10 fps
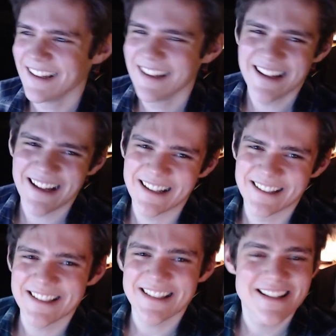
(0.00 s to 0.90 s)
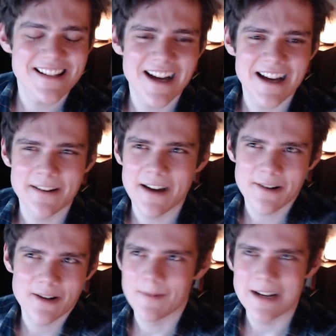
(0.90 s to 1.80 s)
and inside, I don't
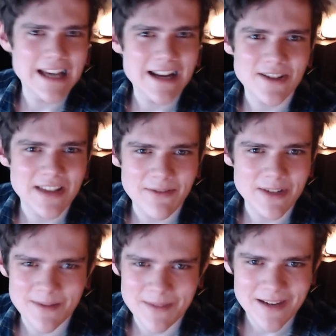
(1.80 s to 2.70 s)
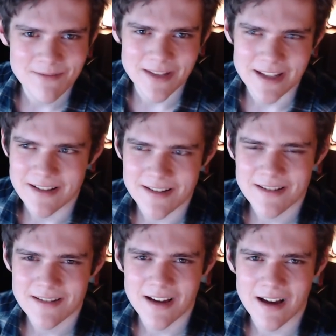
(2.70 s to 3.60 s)
know, my dad just gave it to me
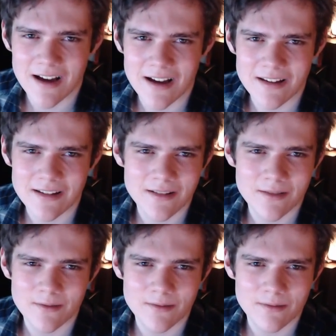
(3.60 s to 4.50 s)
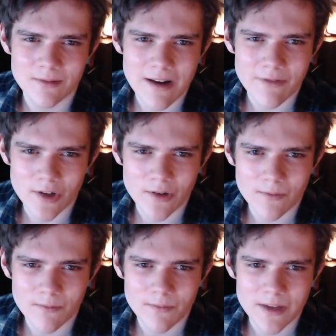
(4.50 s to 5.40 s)
because I, whenever
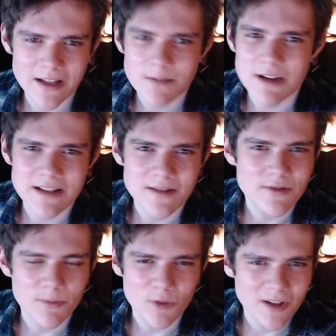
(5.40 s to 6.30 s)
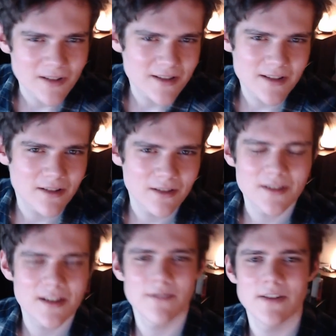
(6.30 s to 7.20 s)
he gets presents from work or
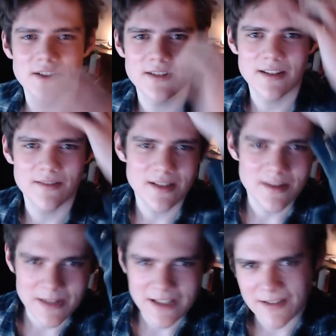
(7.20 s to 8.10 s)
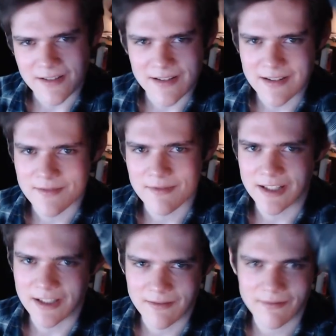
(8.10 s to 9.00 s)
stuff, he just gives it to me because he doesn't
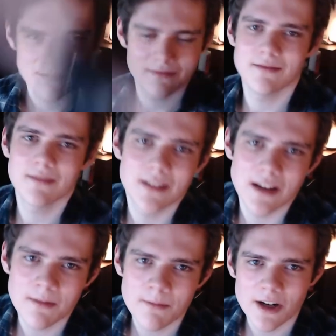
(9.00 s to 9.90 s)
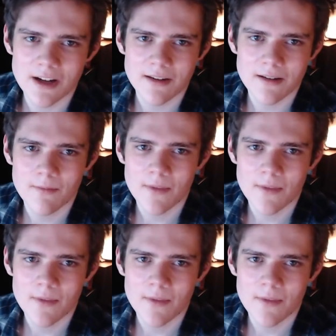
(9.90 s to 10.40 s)
really need them or anything,